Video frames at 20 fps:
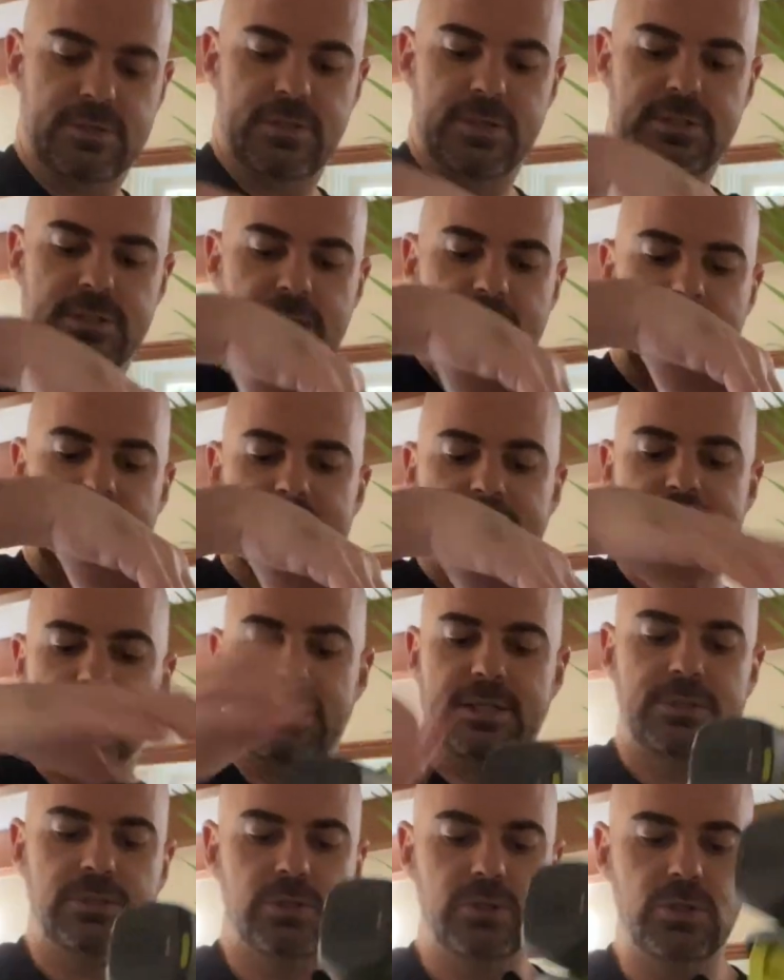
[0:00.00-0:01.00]
us
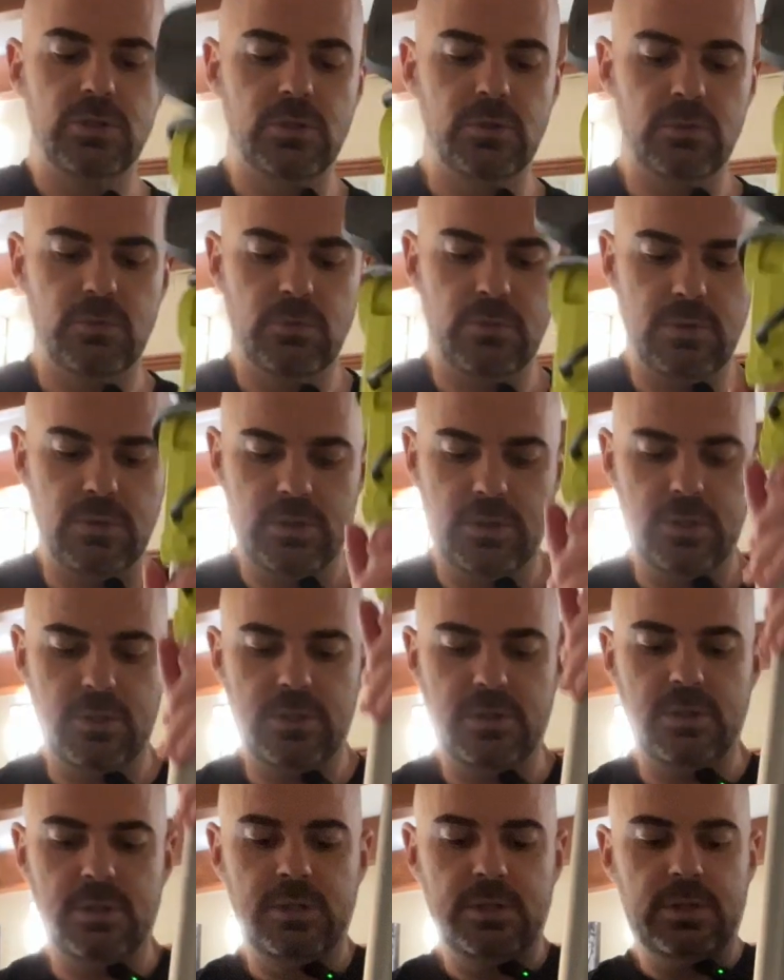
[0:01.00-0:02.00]
access to
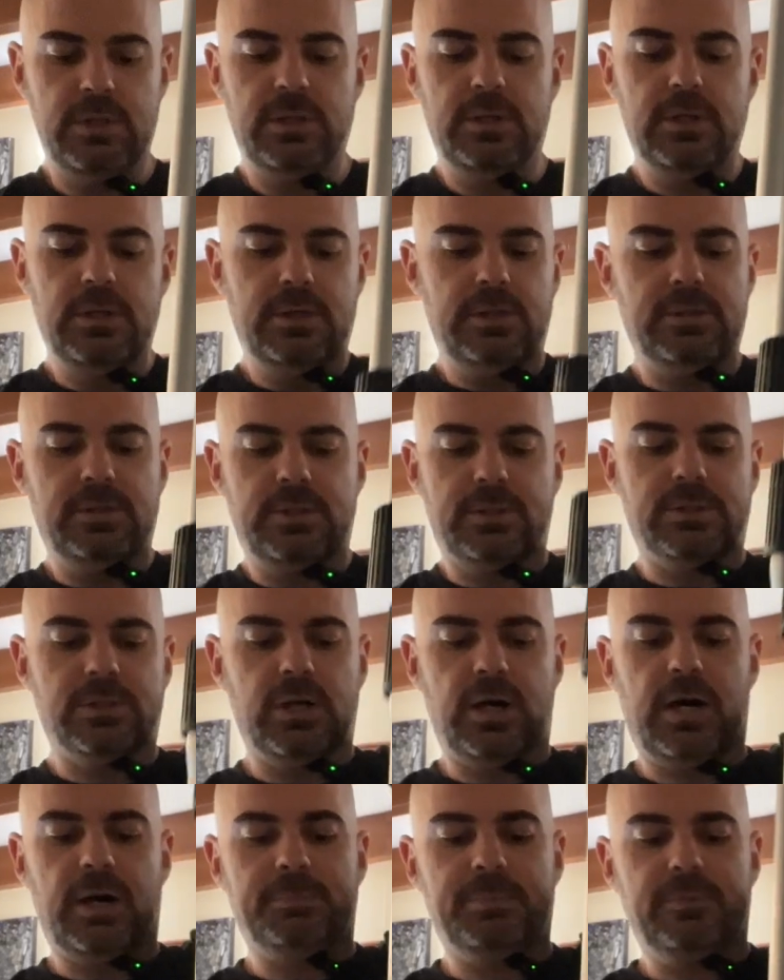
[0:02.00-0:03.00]
the
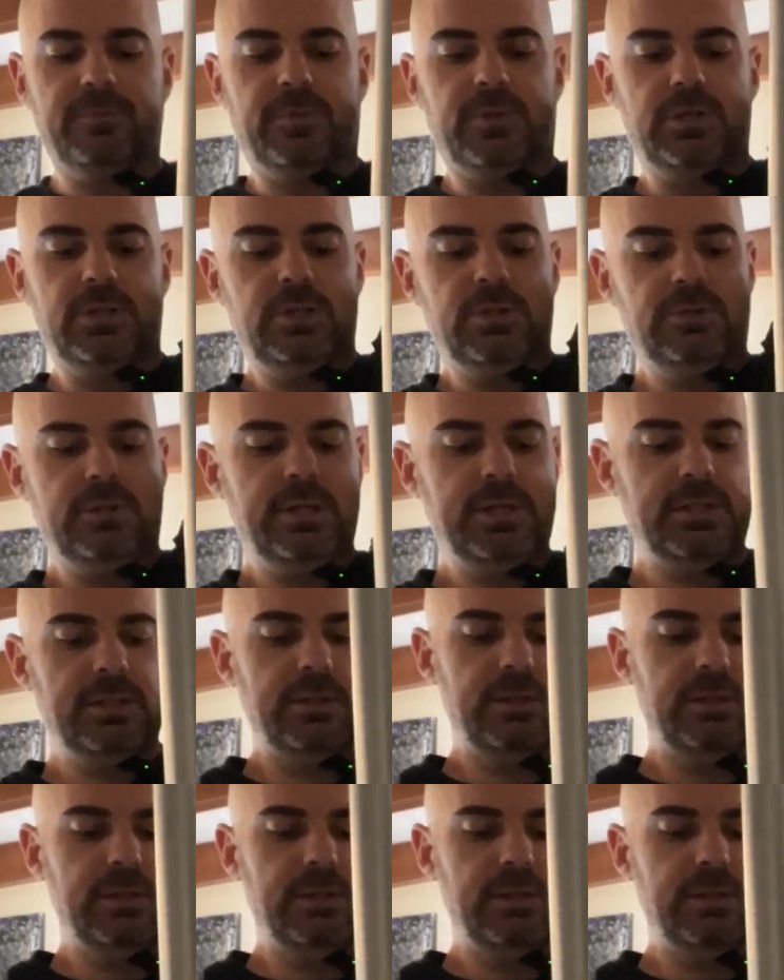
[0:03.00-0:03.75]
top of our unit.